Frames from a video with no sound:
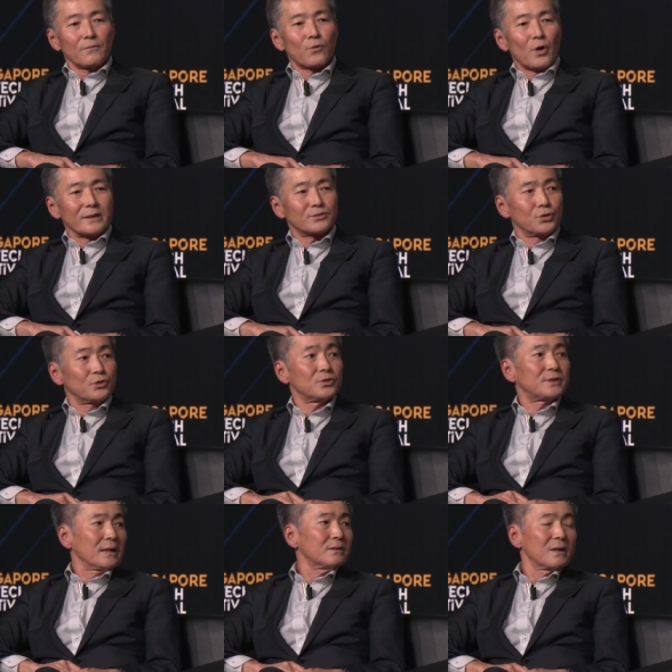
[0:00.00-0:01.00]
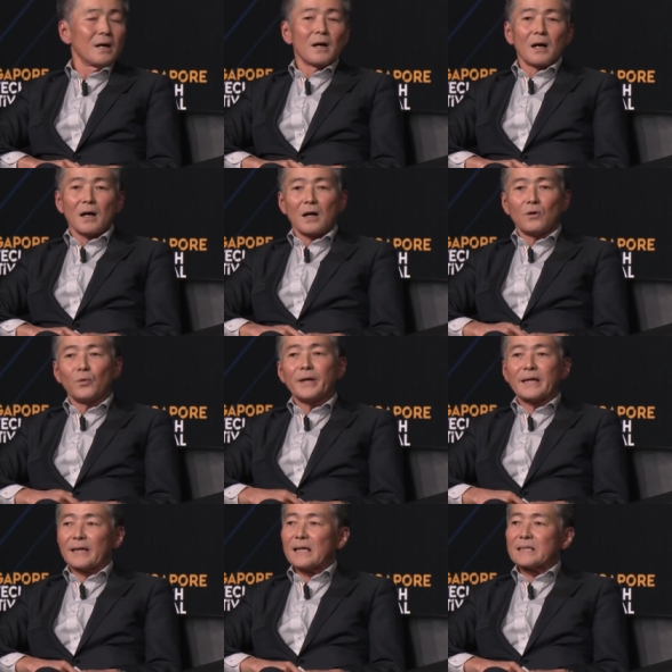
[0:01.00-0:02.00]
for us to do that, we
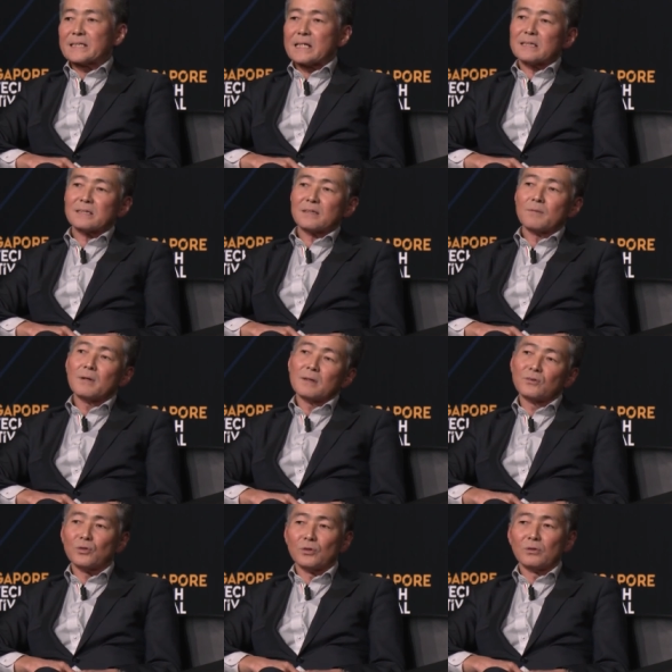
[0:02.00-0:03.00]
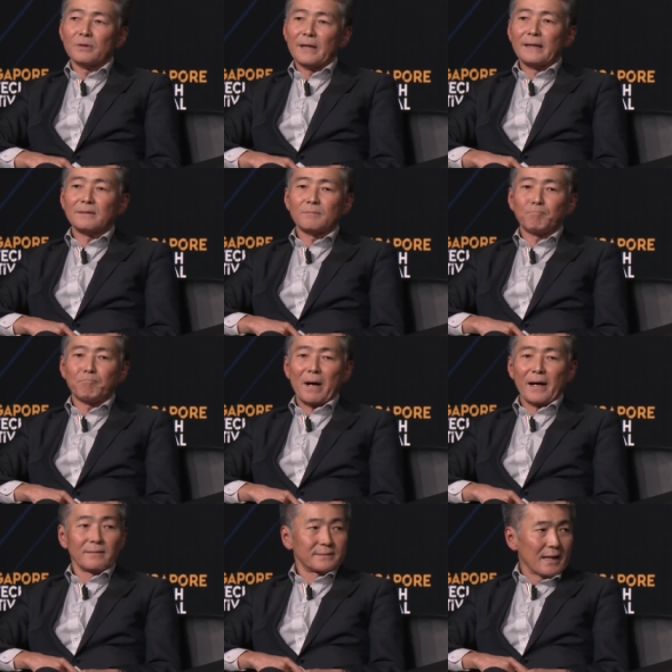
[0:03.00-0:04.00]
cannot just do it
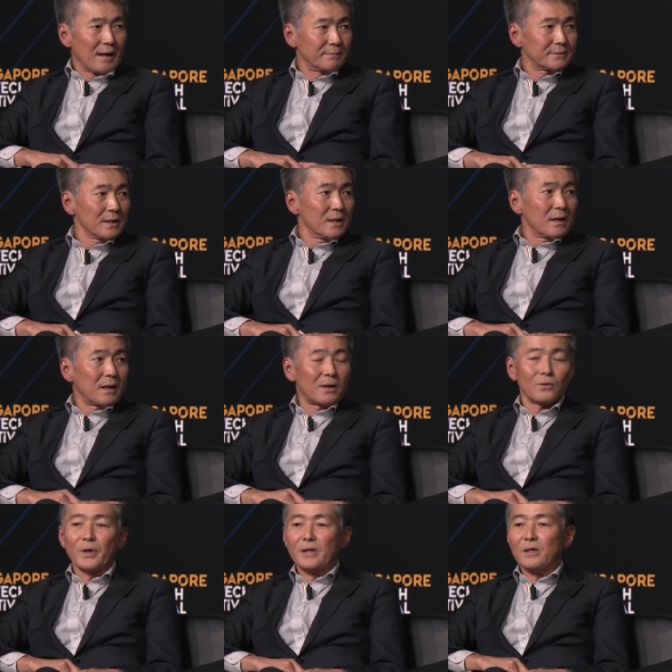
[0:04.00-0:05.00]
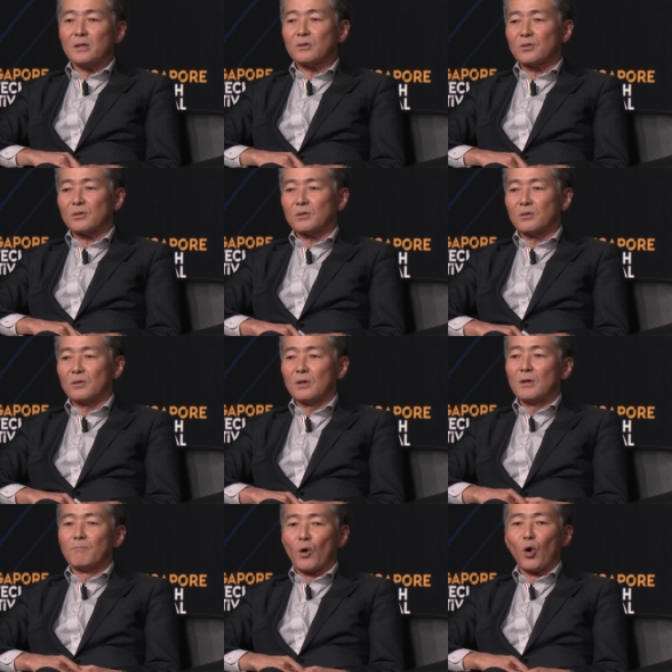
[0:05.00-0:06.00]
by ourselves. We need to
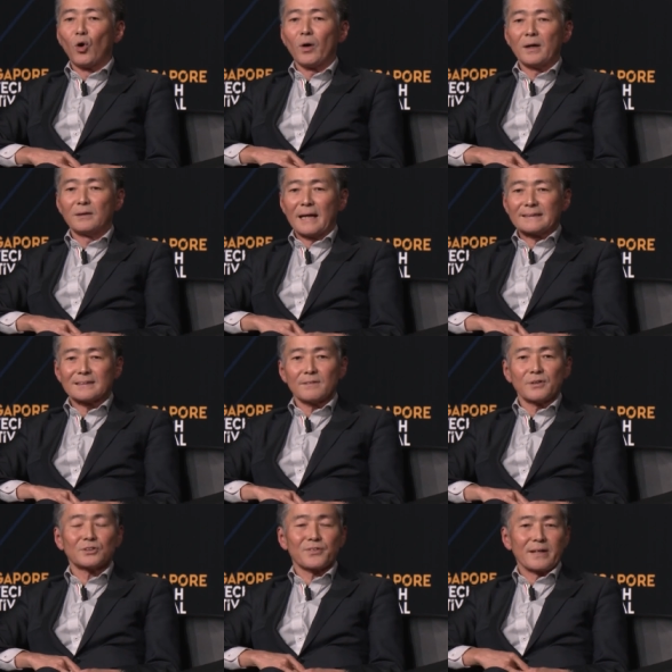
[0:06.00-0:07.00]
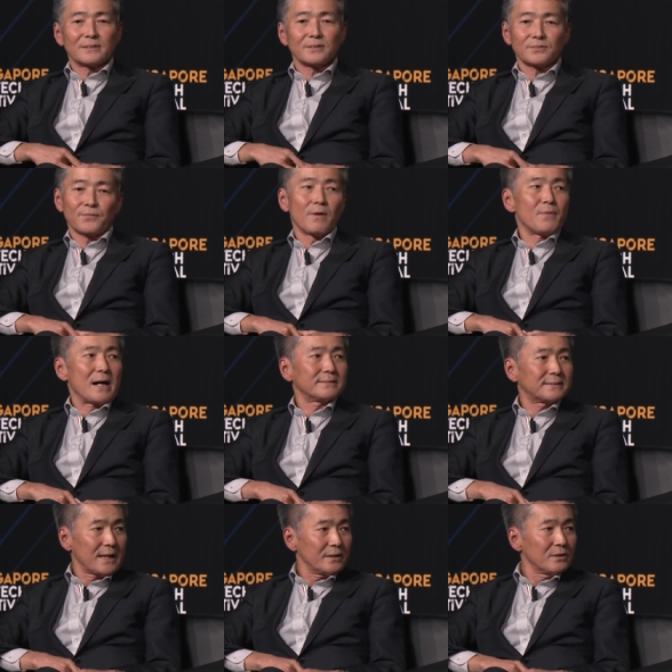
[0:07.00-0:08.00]
borrow lots of strengths from
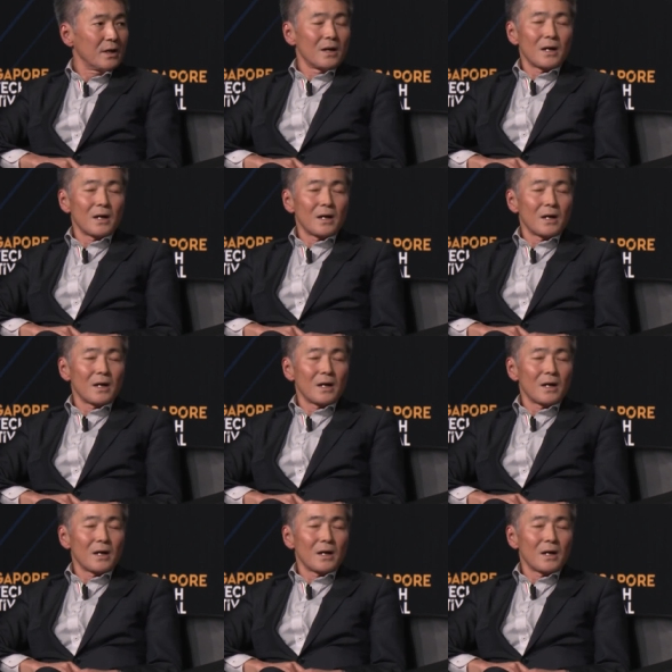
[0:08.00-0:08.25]
outside.